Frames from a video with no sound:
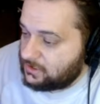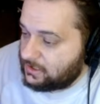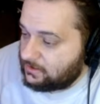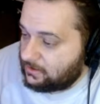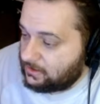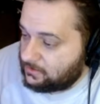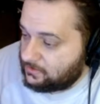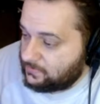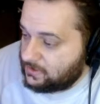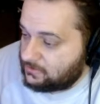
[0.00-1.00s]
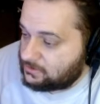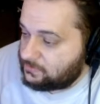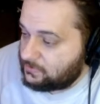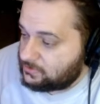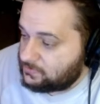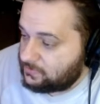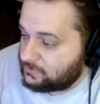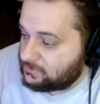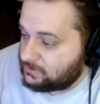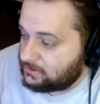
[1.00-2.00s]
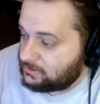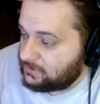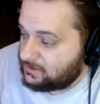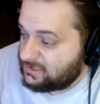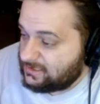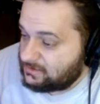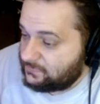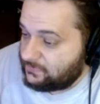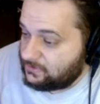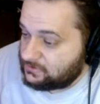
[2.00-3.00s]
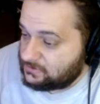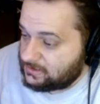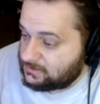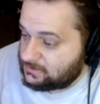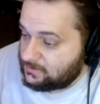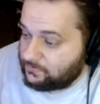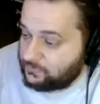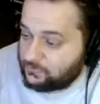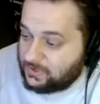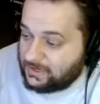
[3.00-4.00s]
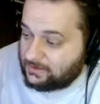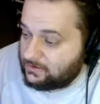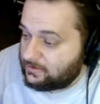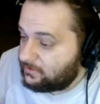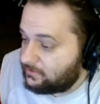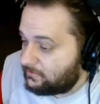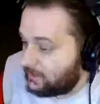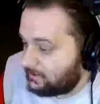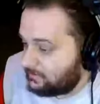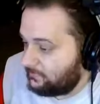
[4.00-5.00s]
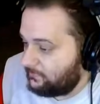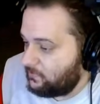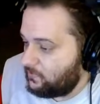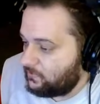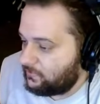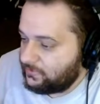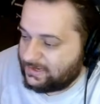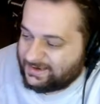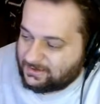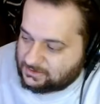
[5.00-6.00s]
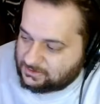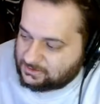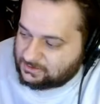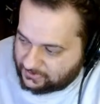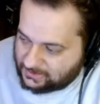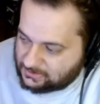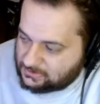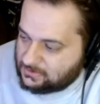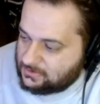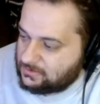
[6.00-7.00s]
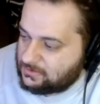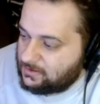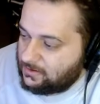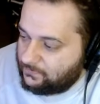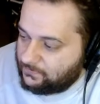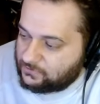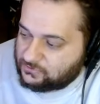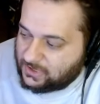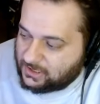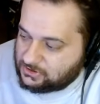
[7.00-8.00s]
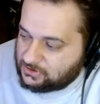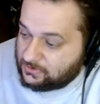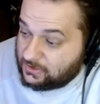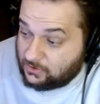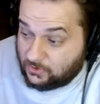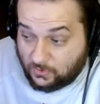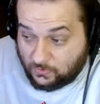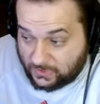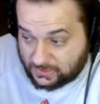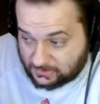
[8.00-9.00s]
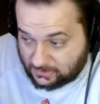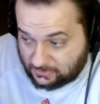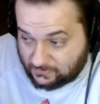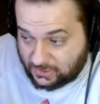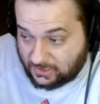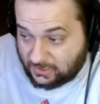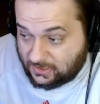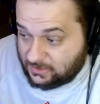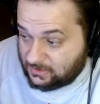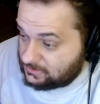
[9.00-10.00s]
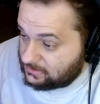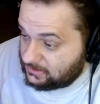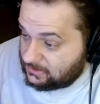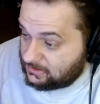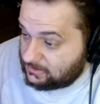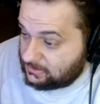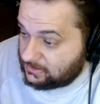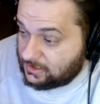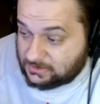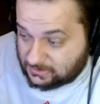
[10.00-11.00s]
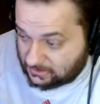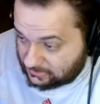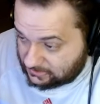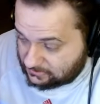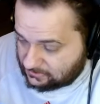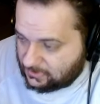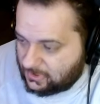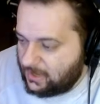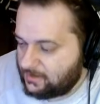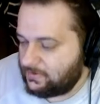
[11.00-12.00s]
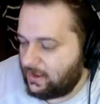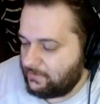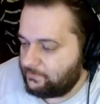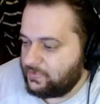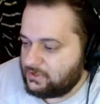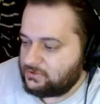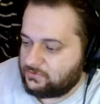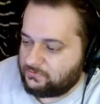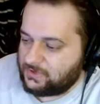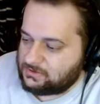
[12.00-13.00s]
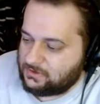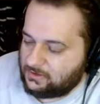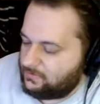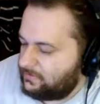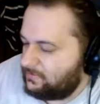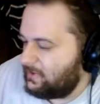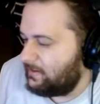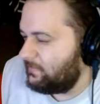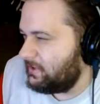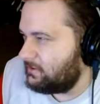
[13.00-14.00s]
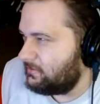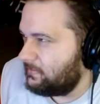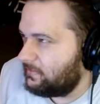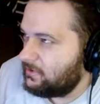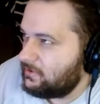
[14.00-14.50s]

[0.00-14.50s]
they collect their meals. Spokesperson explains Itza features a simple and interactive ordering experience, a virtual cashier, and no wait time. Itza's. I've been to a restaurant, not been to